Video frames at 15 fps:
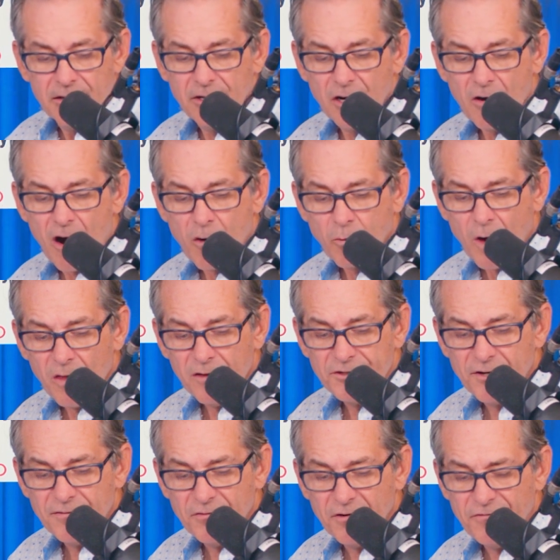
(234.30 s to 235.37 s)
There are
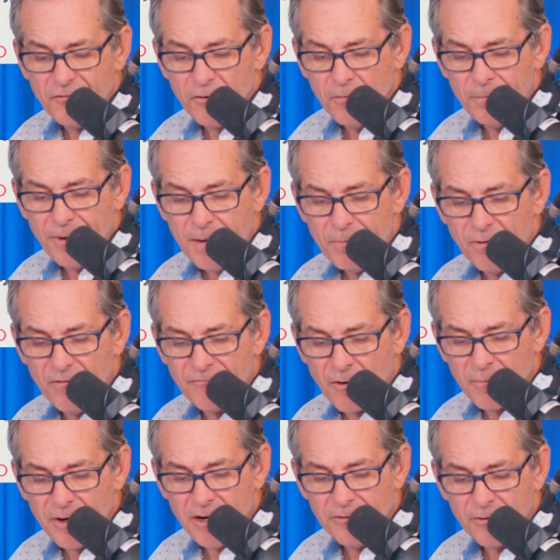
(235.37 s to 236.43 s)
relatively few people
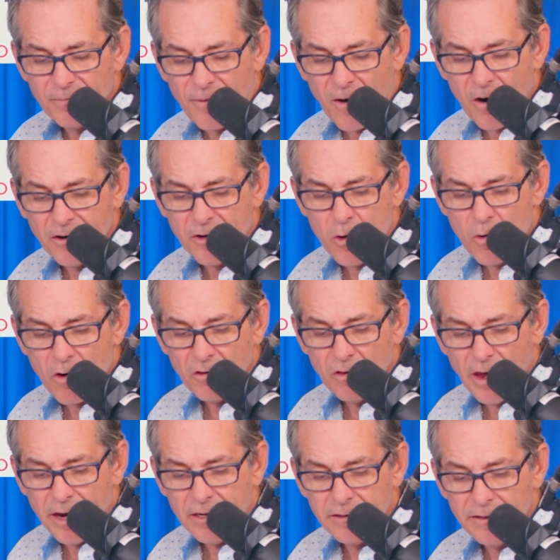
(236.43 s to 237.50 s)
from either party who are
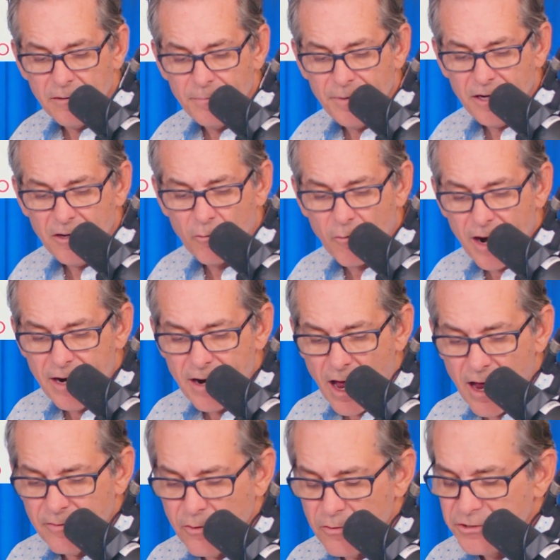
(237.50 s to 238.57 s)
likely to be great
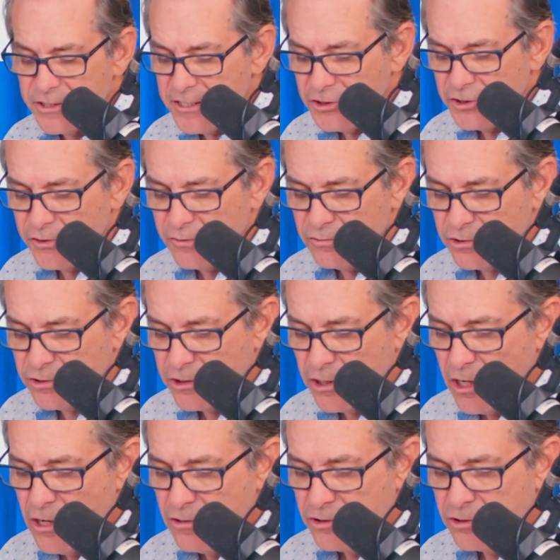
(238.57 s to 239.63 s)
on those issues.
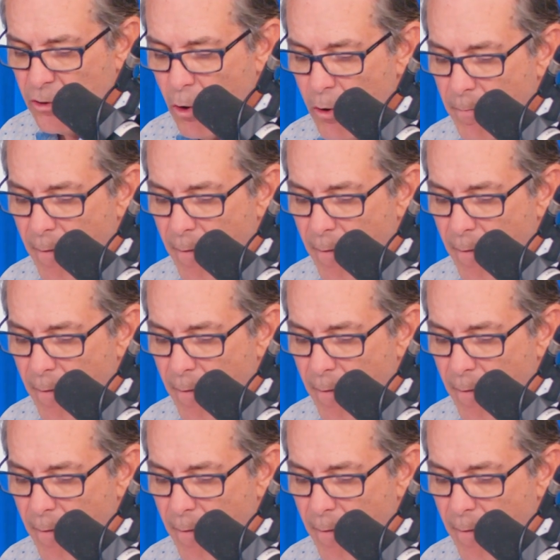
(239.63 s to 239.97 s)
So